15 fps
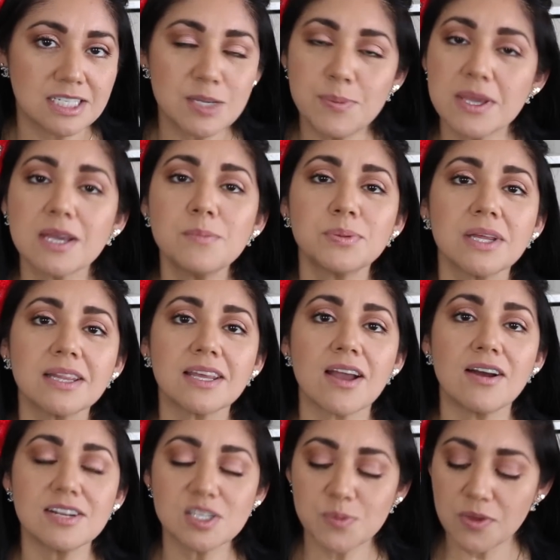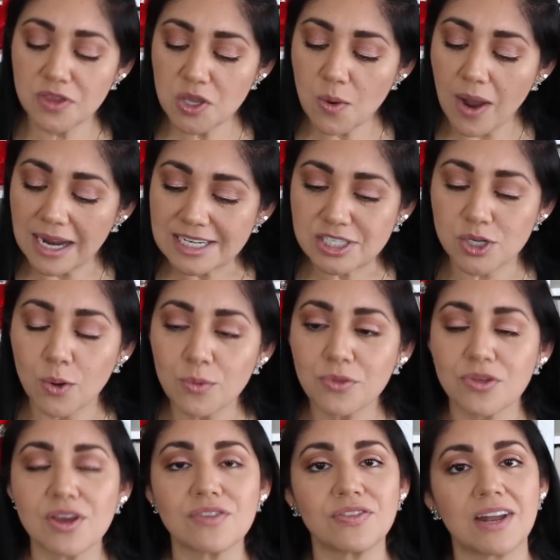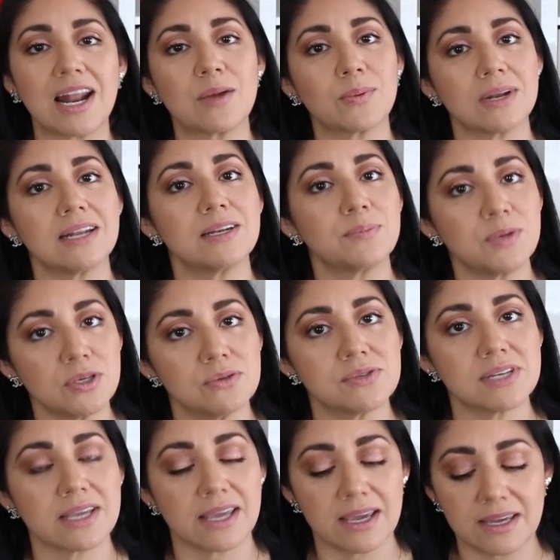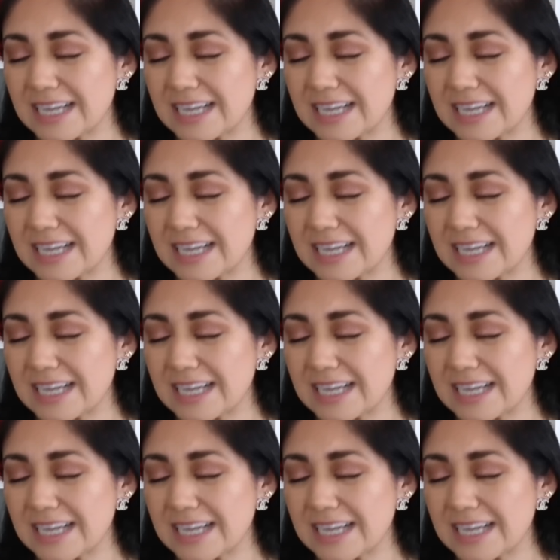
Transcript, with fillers: to be completely honest with you, I don't think that I would end up using it.